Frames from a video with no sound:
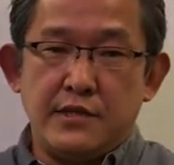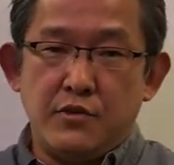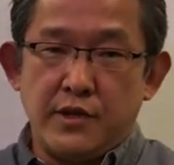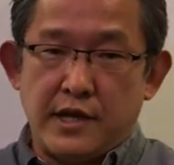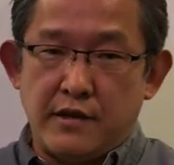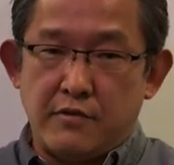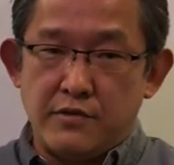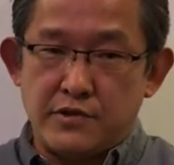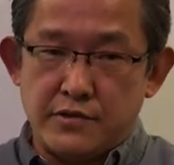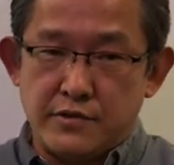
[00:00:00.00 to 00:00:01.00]
This is
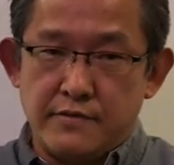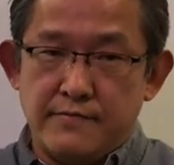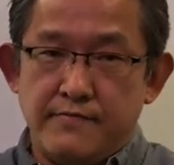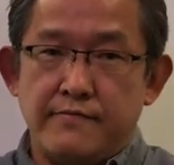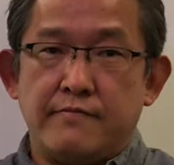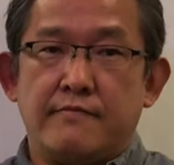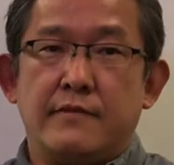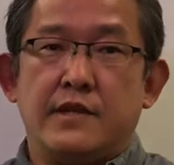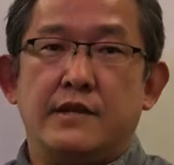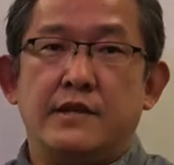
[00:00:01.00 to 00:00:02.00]
inactivity
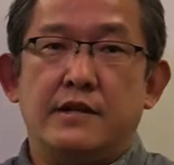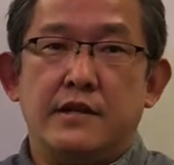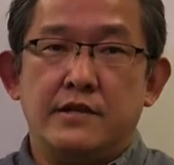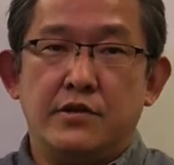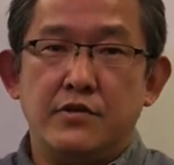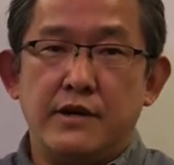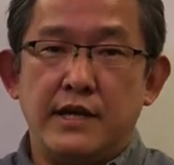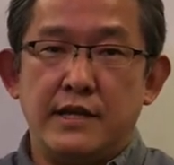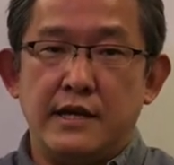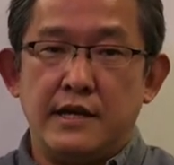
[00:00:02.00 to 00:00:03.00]
while machines
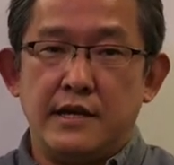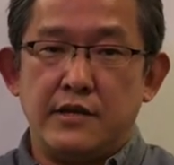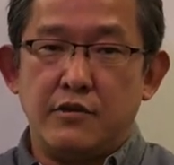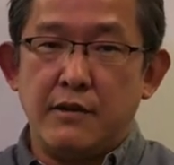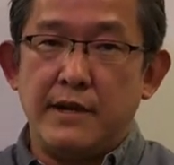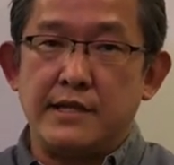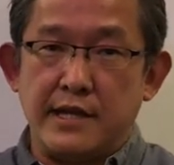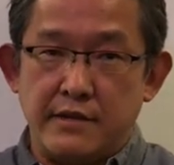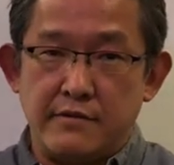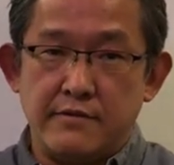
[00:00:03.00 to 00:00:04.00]
process
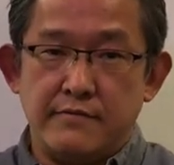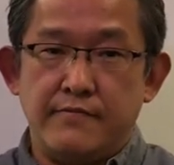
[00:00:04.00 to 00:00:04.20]
automatically.